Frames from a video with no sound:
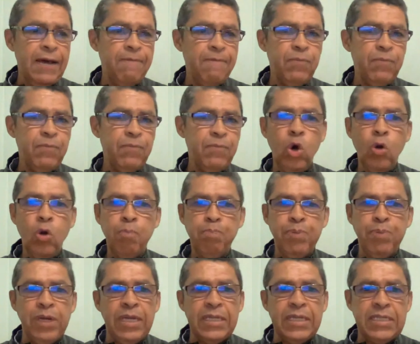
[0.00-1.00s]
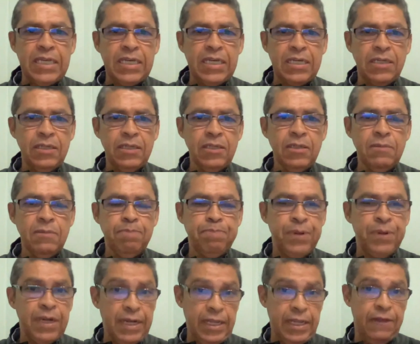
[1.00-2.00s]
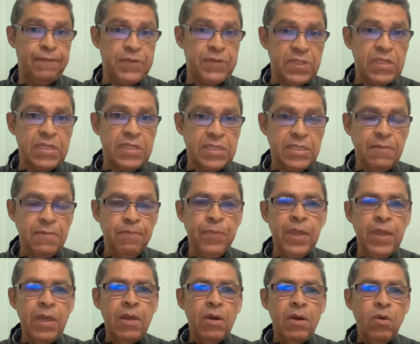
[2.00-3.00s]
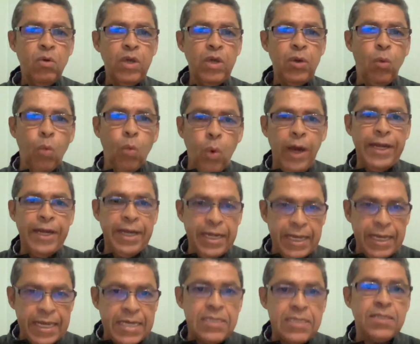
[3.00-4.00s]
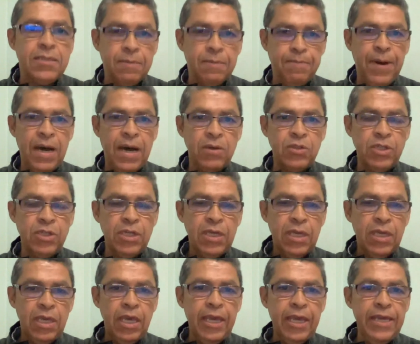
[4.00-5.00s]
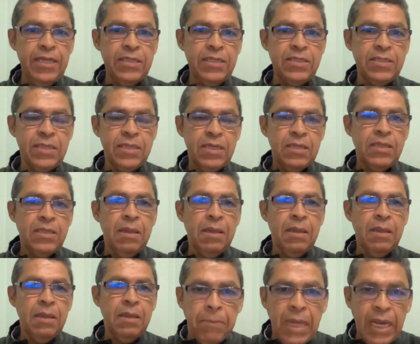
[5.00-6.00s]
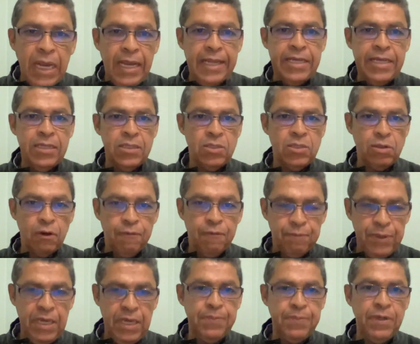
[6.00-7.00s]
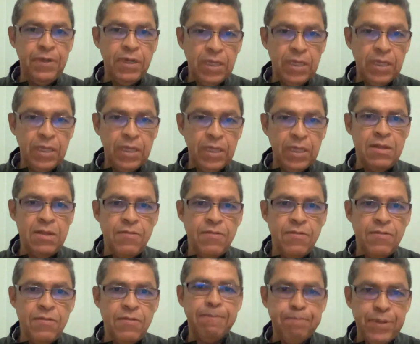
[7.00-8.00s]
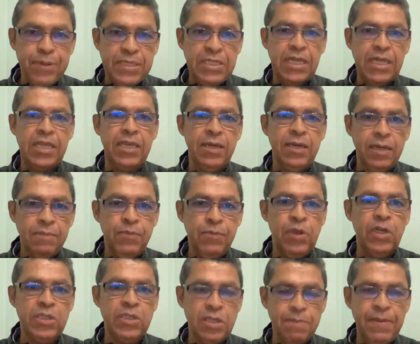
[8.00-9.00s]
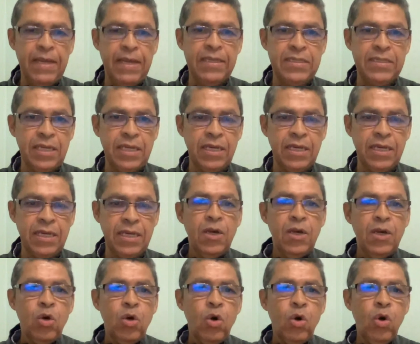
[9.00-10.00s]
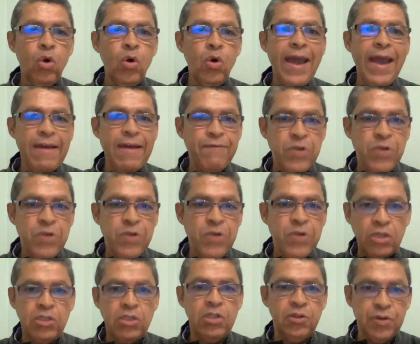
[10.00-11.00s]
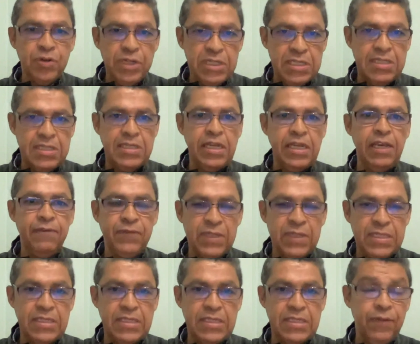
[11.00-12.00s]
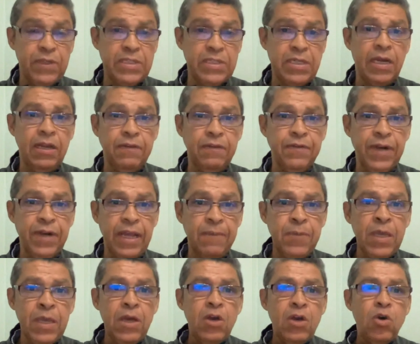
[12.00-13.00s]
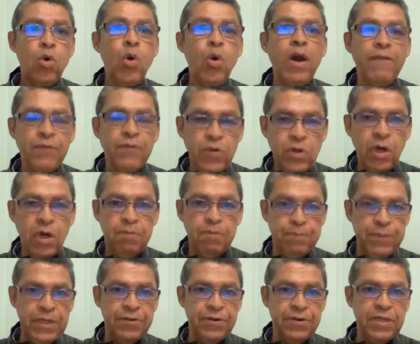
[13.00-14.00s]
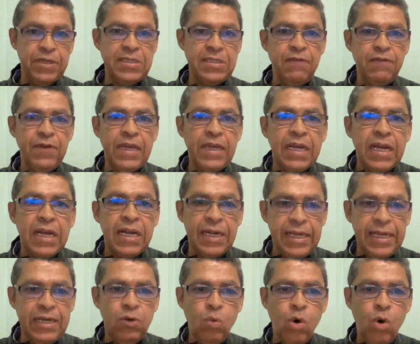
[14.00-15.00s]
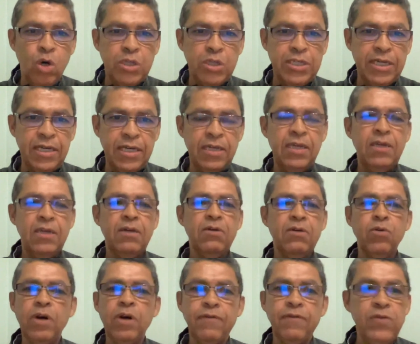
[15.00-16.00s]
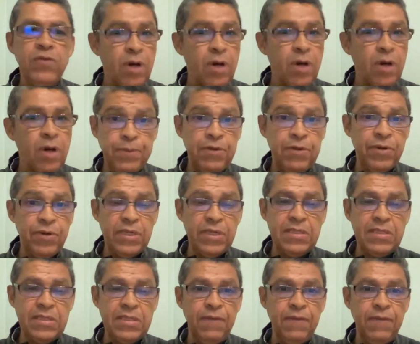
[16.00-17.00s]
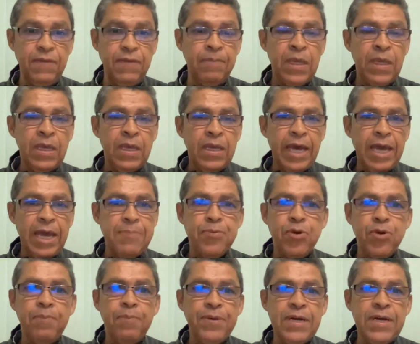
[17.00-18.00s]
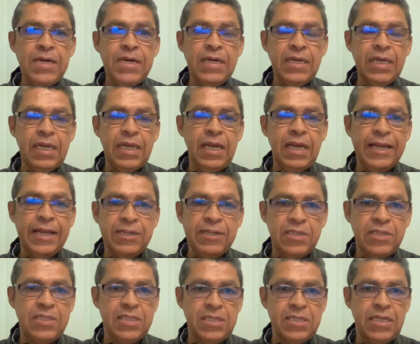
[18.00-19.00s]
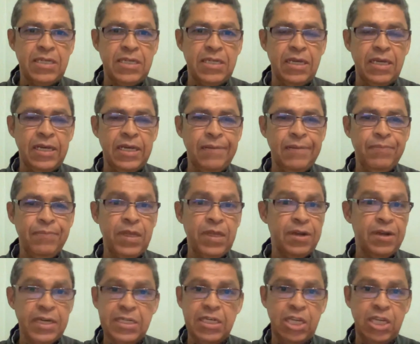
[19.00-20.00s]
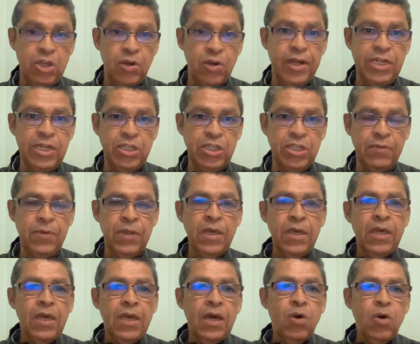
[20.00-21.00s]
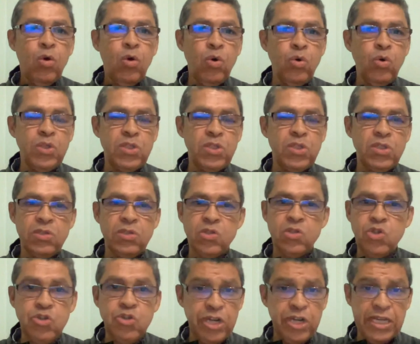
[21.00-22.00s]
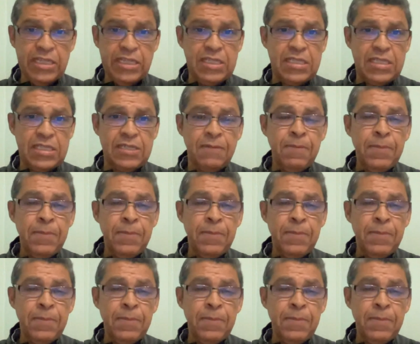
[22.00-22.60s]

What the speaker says: your political belief system. What it is about is the millions of people in that particular municipality who have not received service delivery, who have not been receiving clean water, who have not been receiving a proper electricity reticulation, whose streets